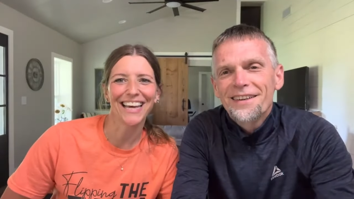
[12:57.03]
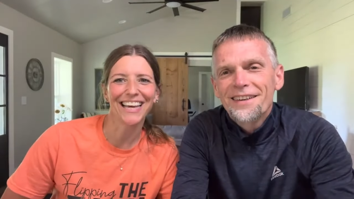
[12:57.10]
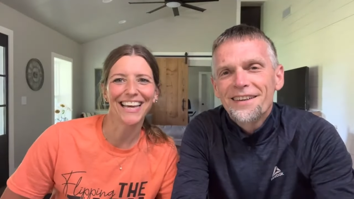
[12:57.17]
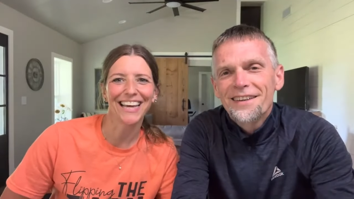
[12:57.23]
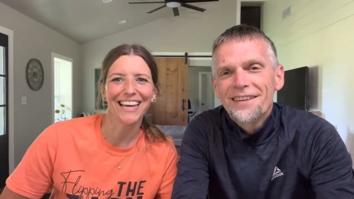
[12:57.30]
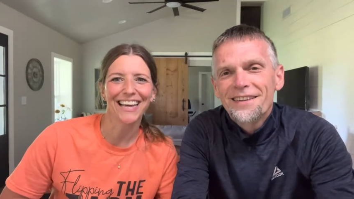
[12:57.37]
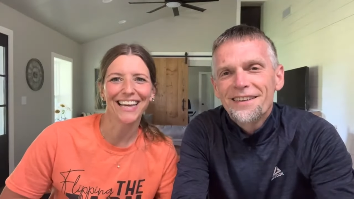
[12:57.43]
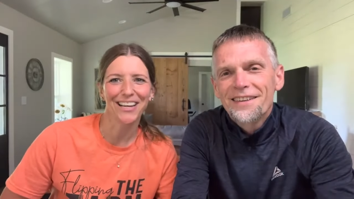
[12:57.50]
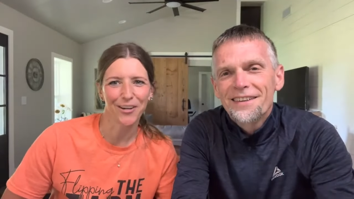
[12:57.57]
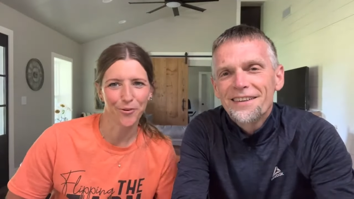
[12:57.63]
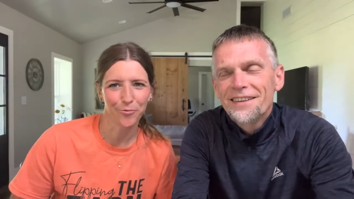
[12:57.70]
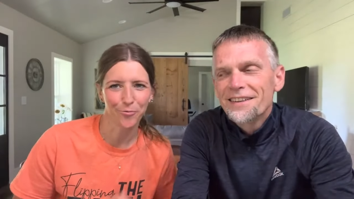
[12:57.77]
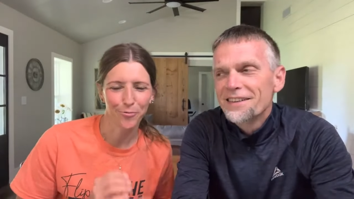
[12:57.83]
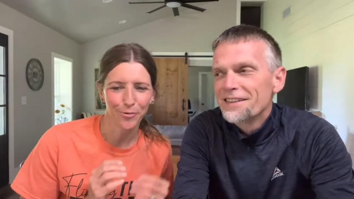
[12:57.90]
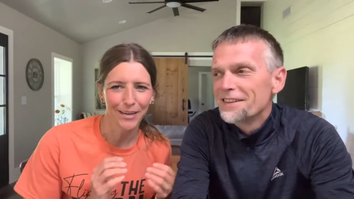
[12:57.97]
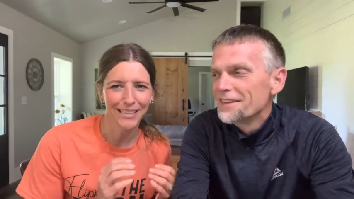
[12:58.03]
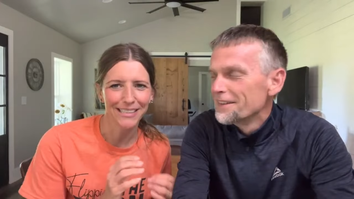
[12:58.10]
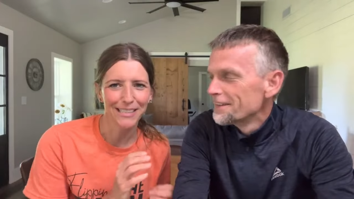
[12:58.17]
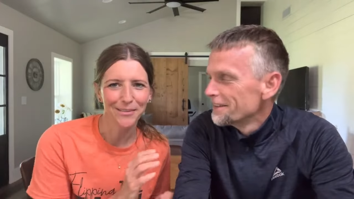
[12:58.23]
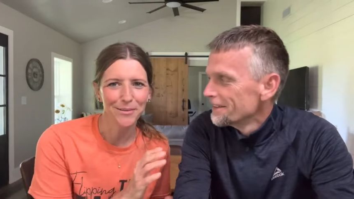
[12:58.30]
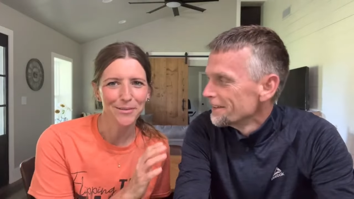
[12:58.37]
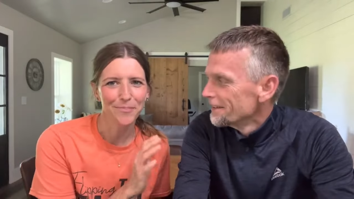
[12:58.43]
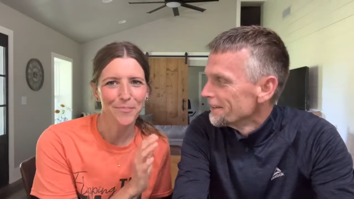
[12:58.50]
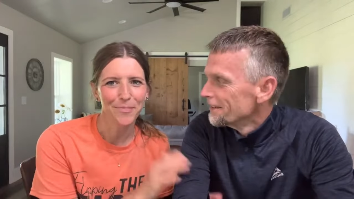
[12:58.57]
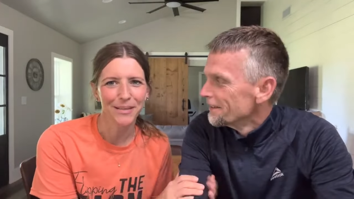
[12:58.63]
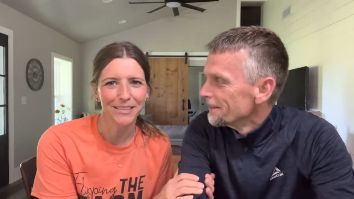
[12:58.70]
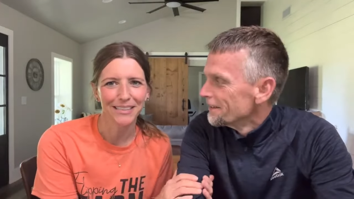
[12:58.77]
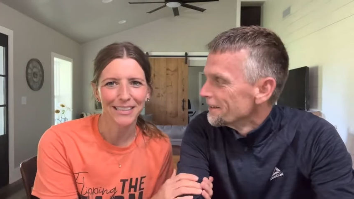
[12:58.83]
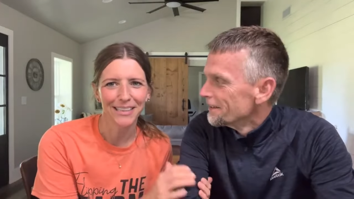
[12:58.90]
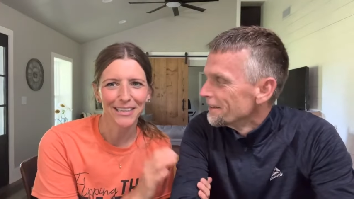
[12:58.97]
Speaker 1: a crazy
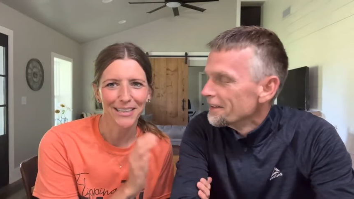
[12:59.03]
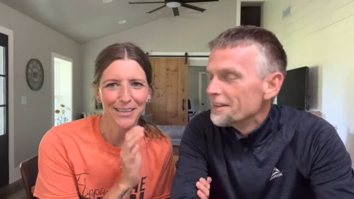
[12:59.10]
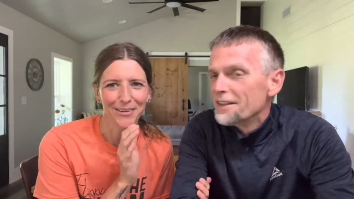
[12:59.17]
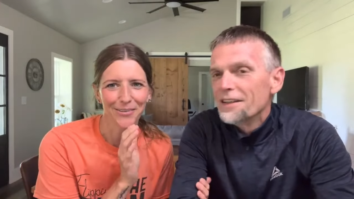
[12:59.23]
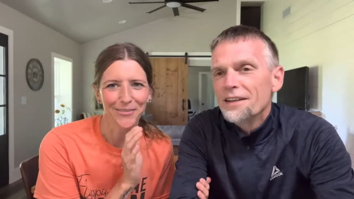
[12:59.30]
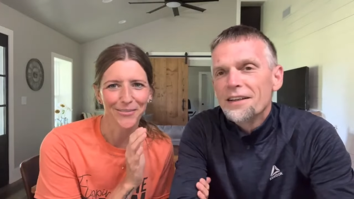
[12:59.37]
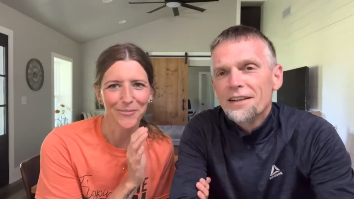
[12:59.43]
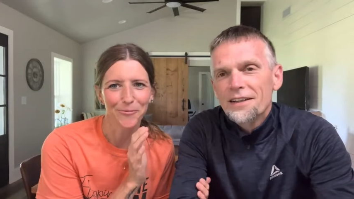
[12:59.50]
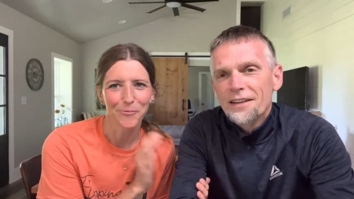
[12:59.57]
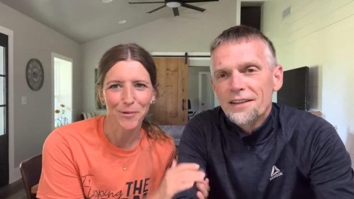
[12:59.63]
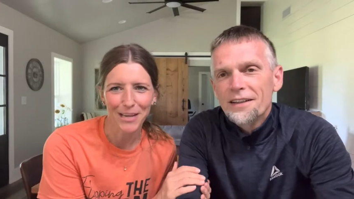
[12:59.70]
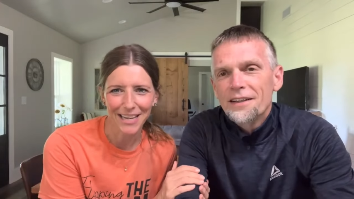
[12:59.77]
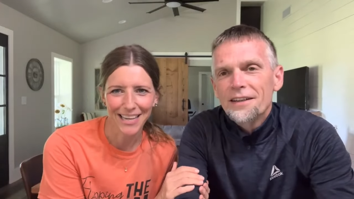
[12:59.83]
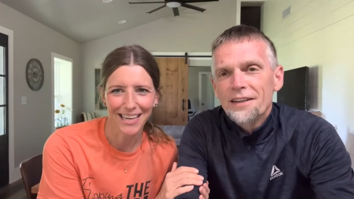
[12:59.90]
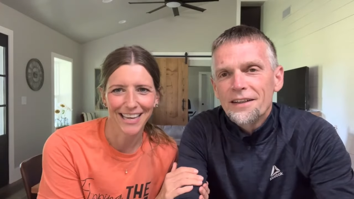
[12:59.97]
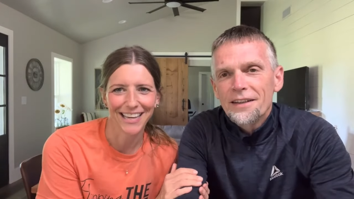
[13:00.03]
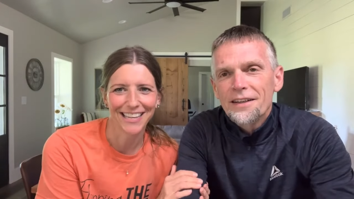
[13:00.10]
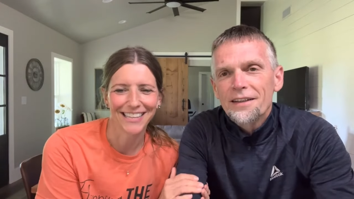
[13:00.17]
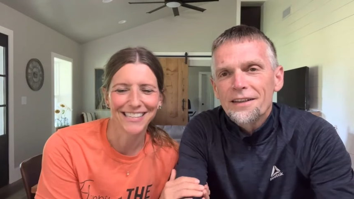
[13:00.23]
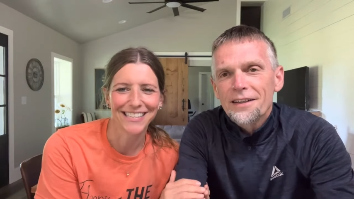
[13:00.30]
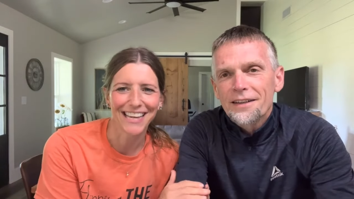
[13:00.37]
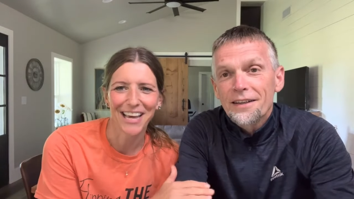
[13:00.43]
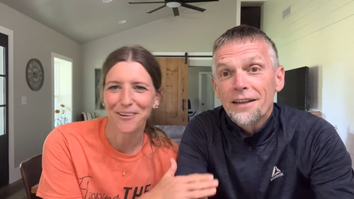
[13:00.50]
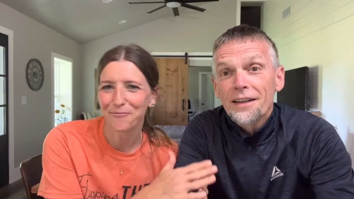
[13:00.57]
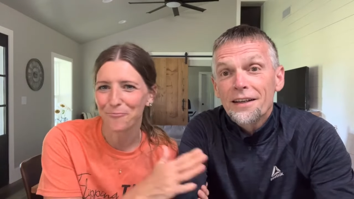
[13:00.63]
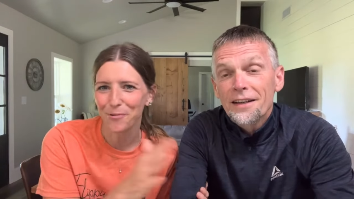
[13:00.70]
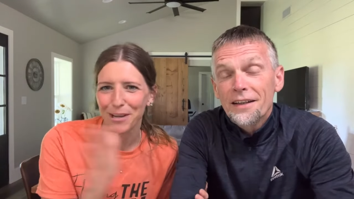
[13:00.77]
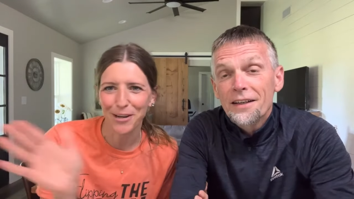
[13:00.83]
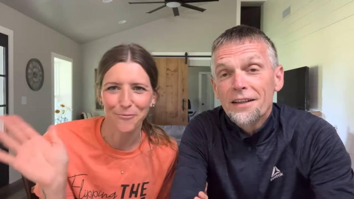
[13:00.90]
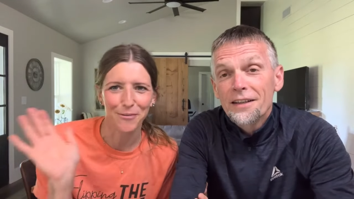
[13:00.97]
busy weekend
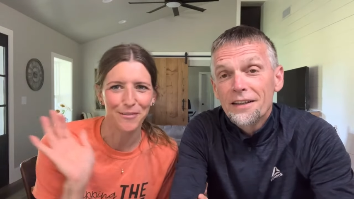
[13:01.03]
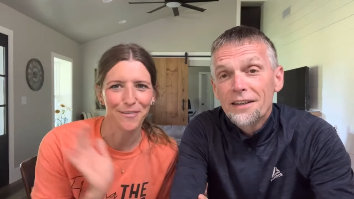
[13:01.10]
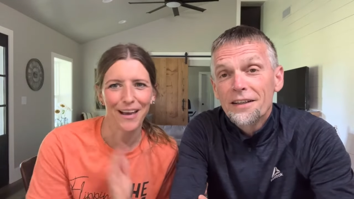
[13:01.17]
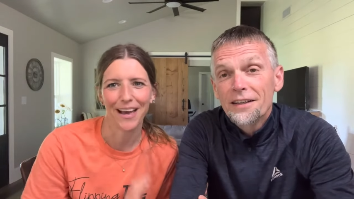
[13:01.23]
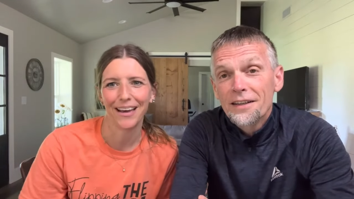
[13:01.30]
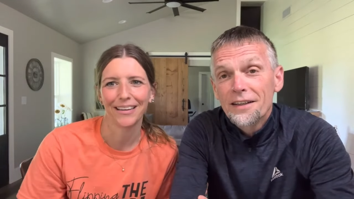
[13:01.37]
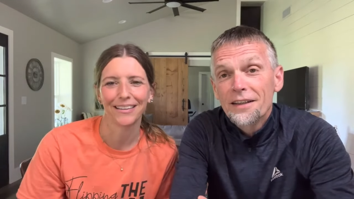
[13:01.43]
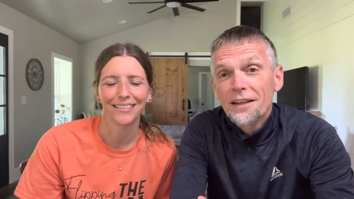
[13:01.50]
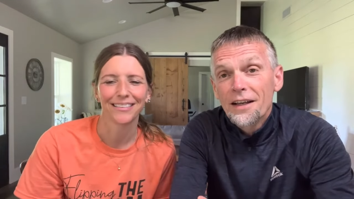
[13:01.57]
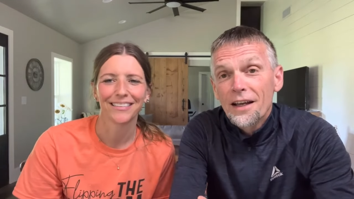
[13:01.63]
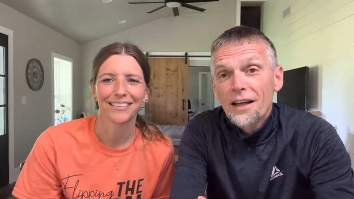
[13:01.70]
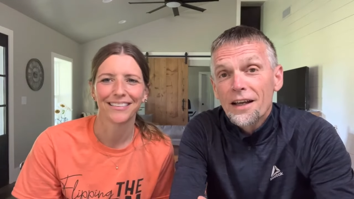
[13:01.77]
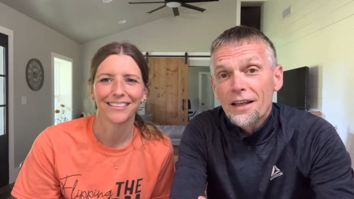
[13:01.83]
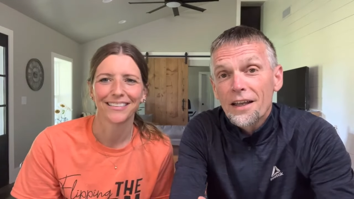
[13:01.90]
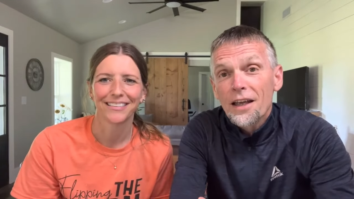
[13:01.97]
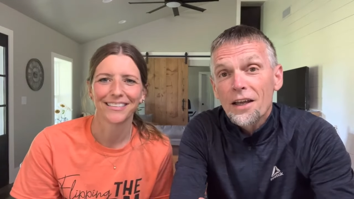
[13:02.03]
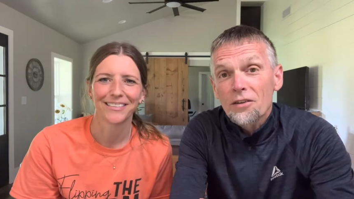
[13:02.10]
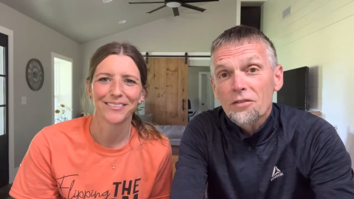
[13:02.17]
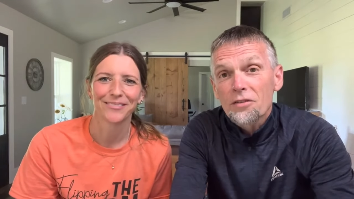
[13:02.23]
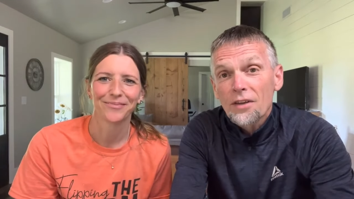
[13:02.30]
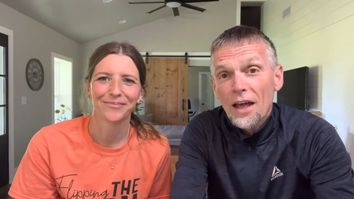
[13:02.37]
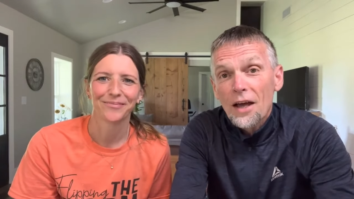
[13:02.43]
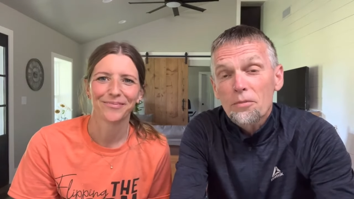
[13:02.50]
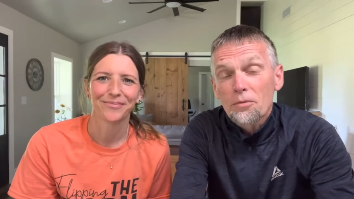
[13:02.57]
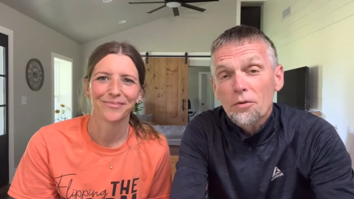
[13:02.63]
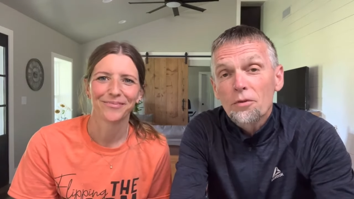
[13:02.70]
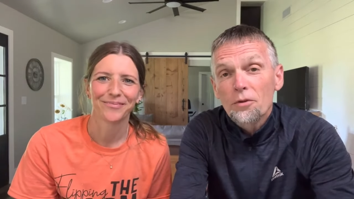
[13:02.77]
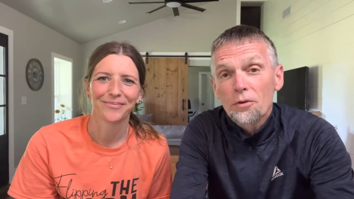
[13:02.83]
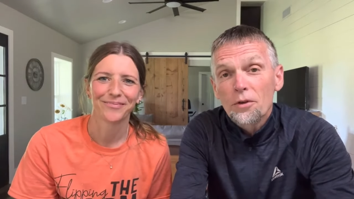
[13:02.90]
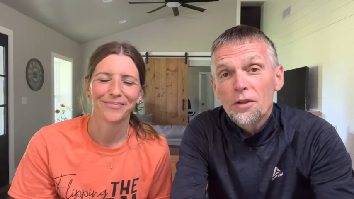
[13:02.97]
and week we've had.
Speaker 2: Yes,
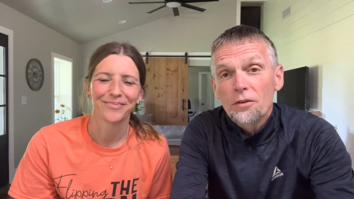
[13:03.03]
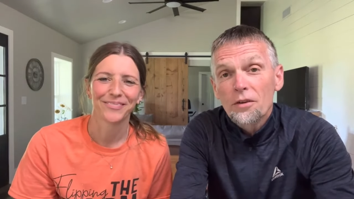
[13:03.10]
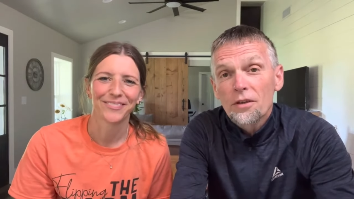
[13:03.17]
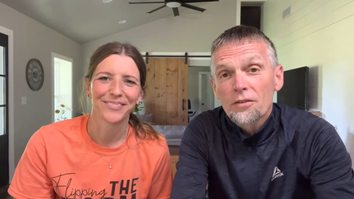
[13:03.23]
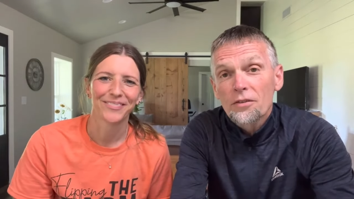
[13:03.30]
absolutely.